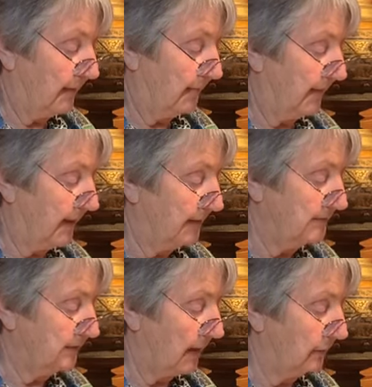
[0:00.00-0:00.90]
That
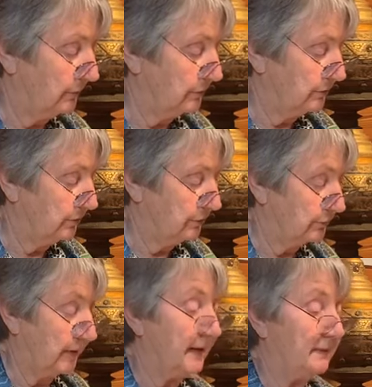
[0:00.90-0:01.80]
is how you should
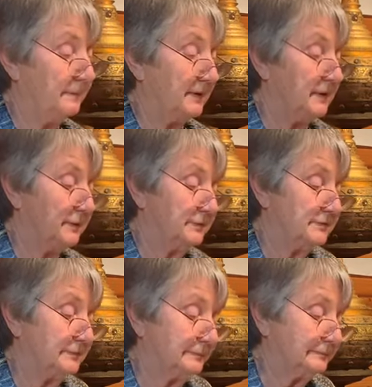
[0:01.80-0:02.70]
train bhikkhus.